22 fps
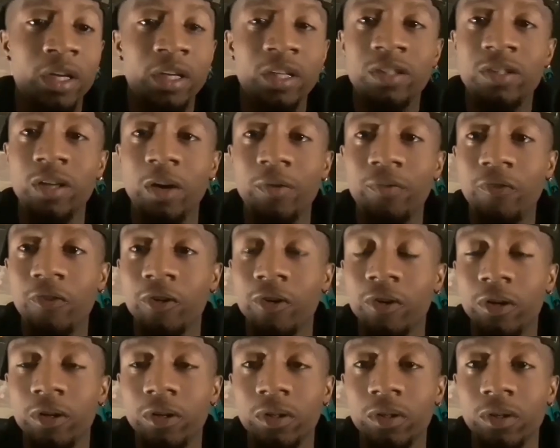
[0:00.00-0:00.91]
He's up
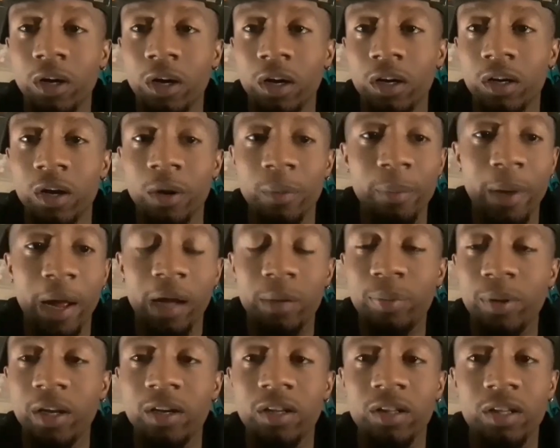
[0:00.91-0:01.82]
for
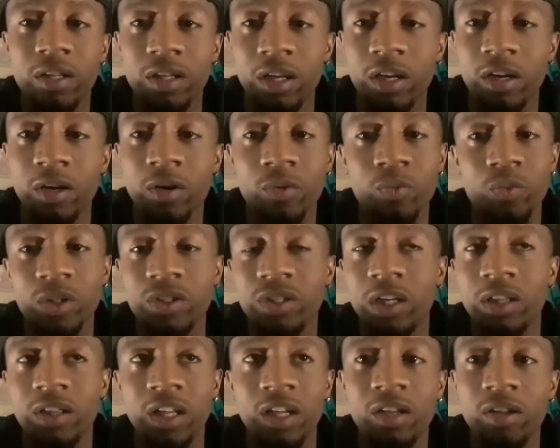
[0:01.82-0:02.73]
Comeback Player of the Year, which
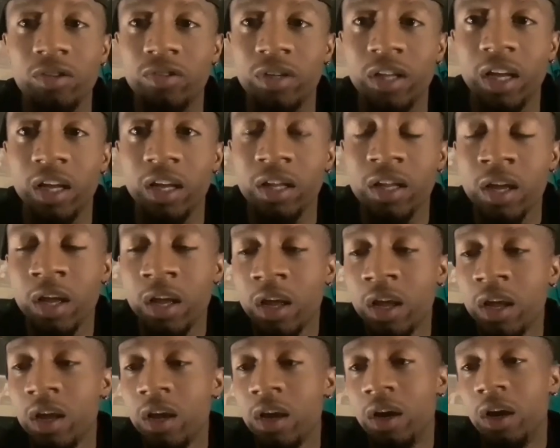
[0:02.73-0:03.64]
I think he'll get.
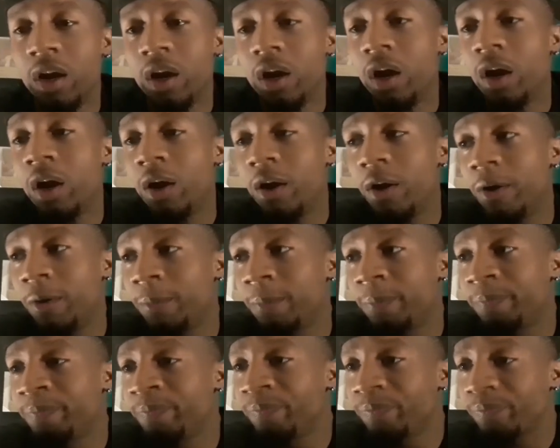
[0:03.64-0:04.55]

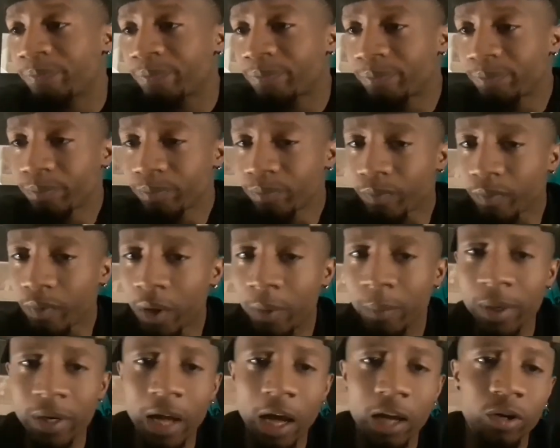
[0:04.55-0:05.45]

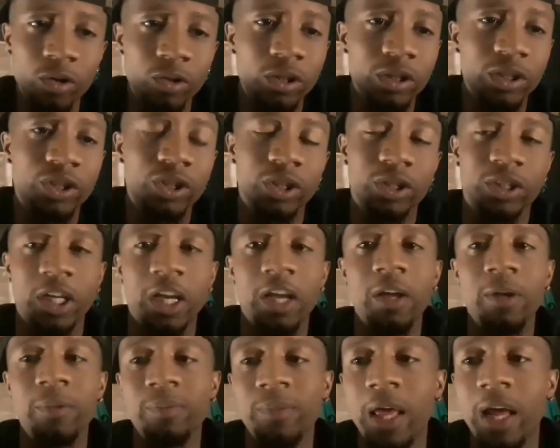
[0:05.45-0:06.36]
But not only just
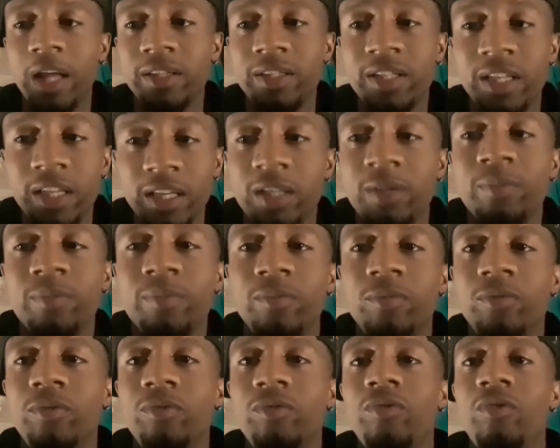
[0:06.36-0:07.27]
him, that
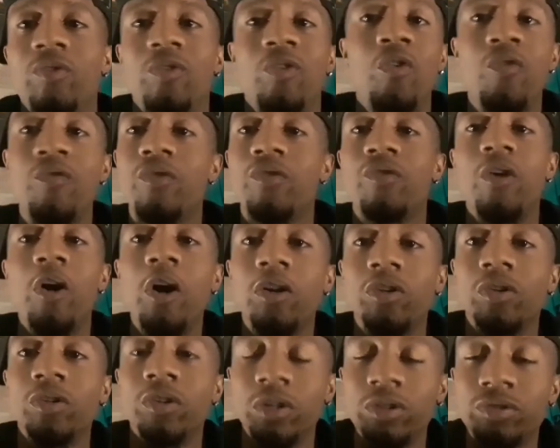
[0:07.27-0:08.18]
team
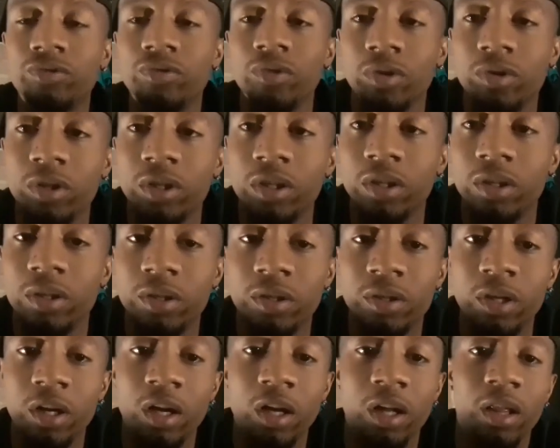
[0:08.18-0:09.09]
overall looks real good.
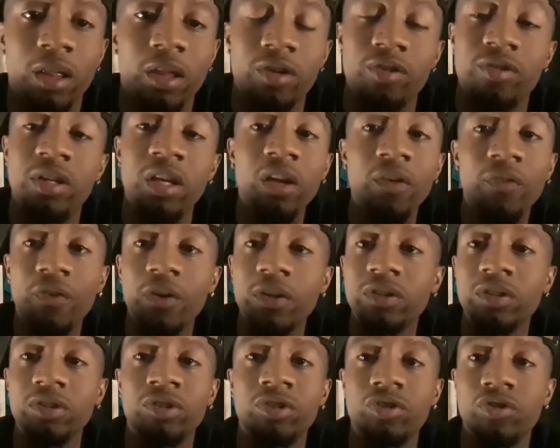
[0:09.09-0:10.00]
Their
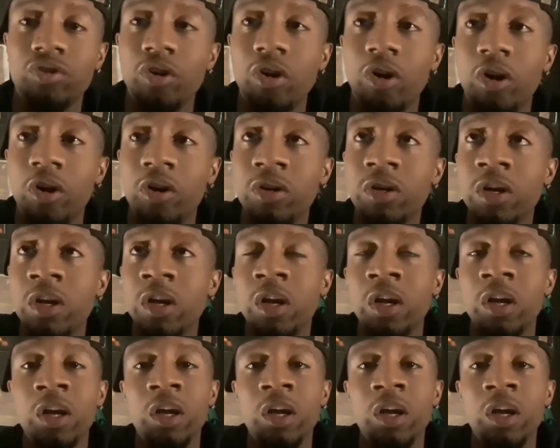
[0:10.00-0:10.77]
defense is strong.